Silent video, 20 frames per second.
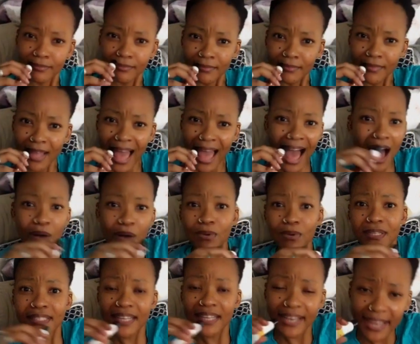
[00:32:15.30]
How
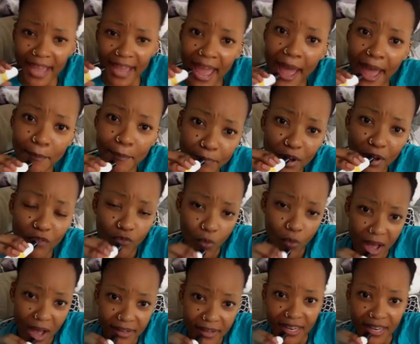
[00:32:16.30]
was a camp of
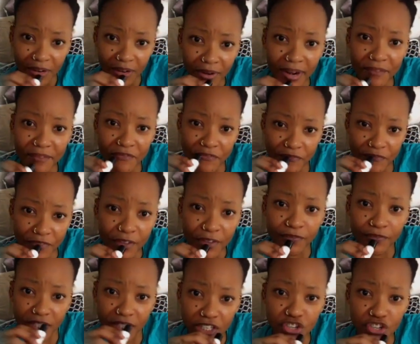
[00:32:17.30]

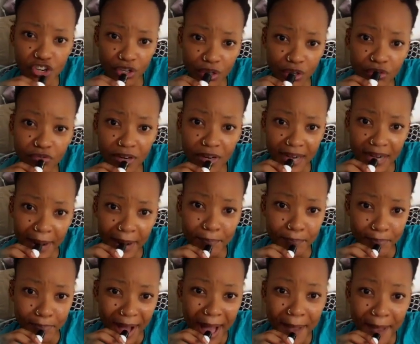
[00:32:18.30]
150 children at
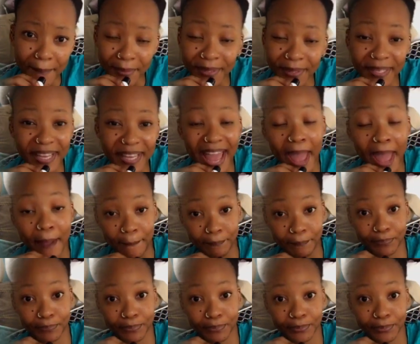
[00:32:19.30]
Bible camp
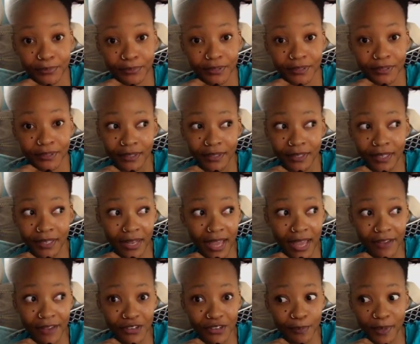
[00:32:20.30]

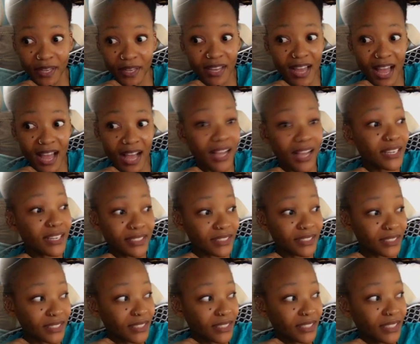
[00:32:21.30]
left
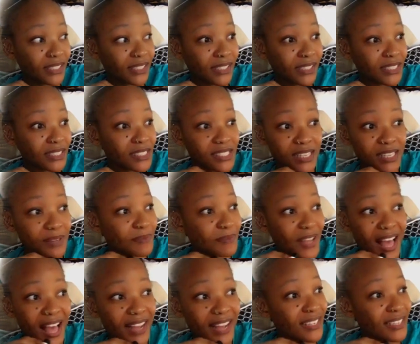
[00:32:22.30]
behind?
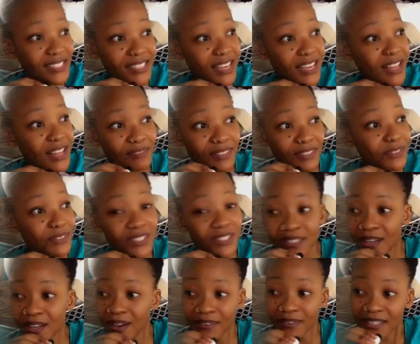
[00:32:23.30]
Somebody tell me what's
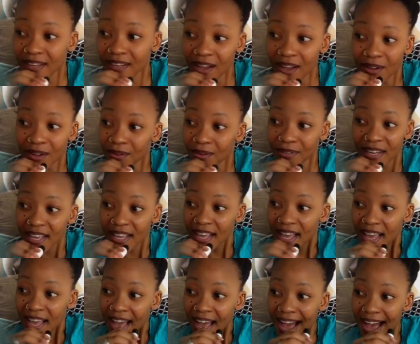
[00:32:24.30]
going on.
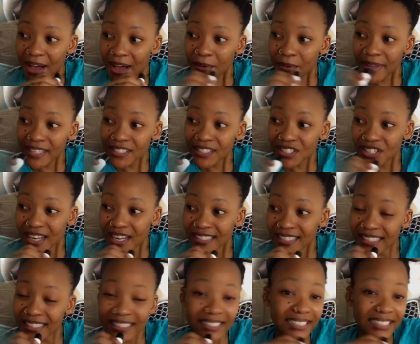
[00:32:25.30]
How is
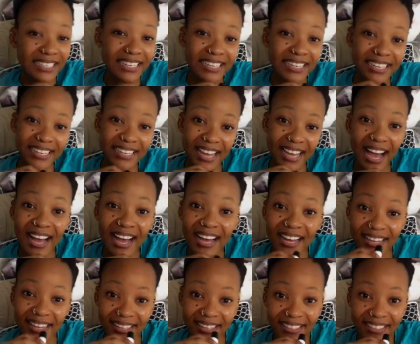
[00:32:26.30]
just
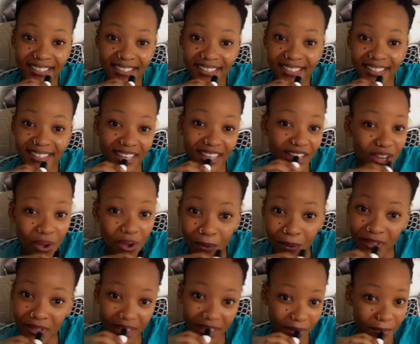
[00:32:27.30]
Lydia the
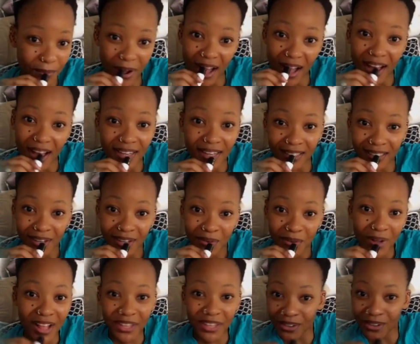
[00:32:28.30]
only one
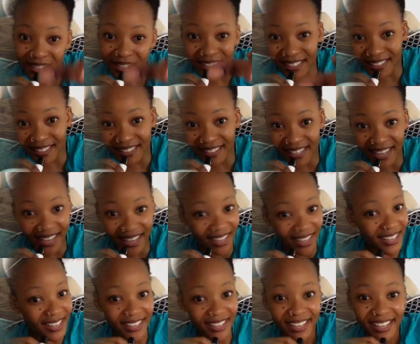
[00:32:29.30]
while you're still
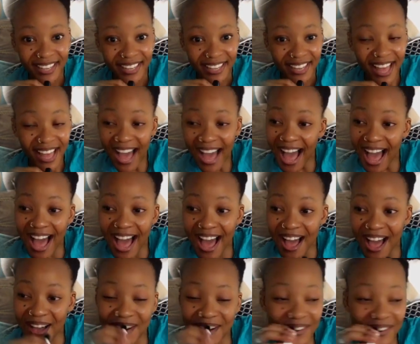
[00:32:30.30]
here?
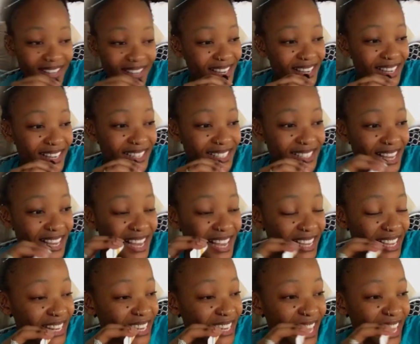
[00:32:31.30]
How is
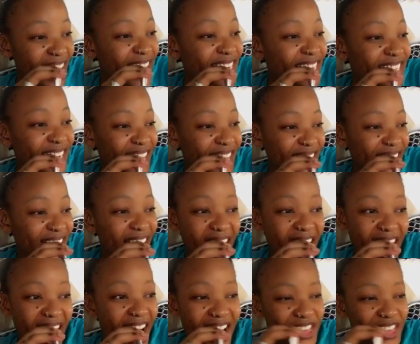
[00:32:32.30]

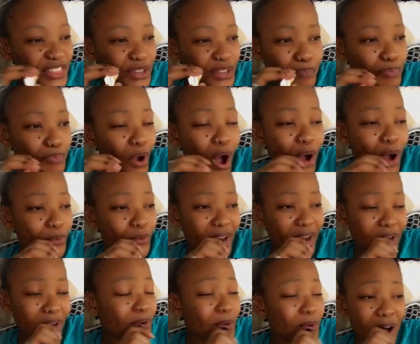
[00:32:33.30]
Lydia, the
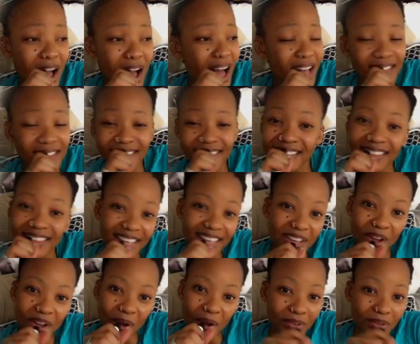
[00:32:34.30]
boring one,
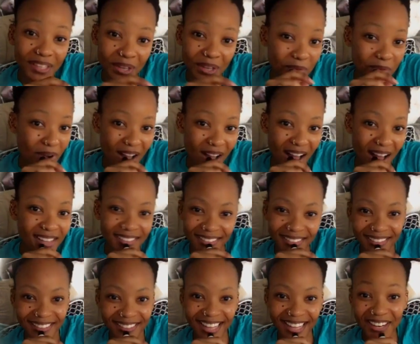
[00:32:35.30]
the only one
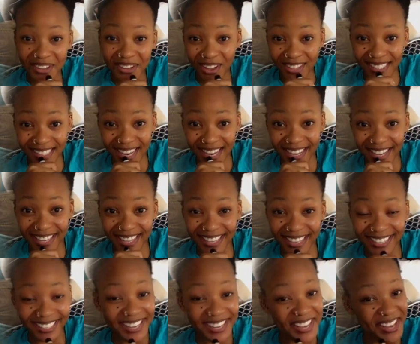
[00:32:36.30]
that got
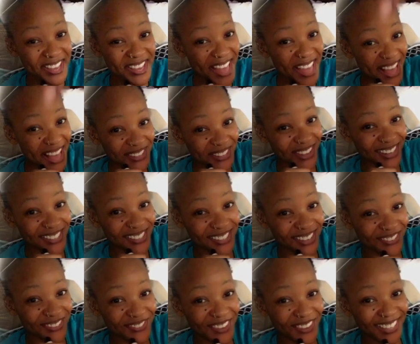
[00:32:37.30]
taken? That's what
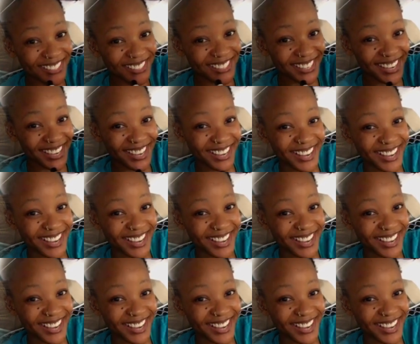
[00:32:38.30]
you're facing.